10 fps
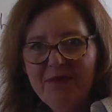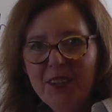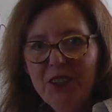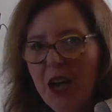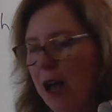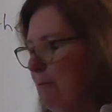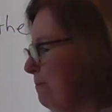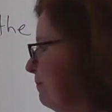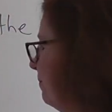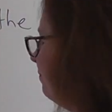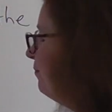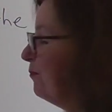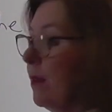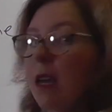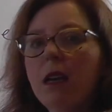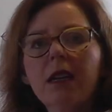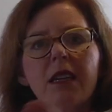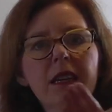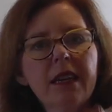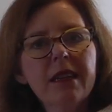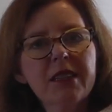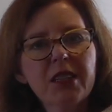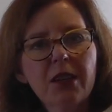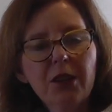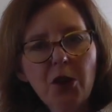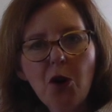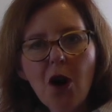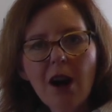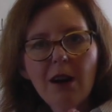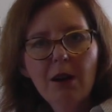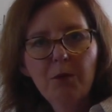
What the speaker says: Good job. Kiss your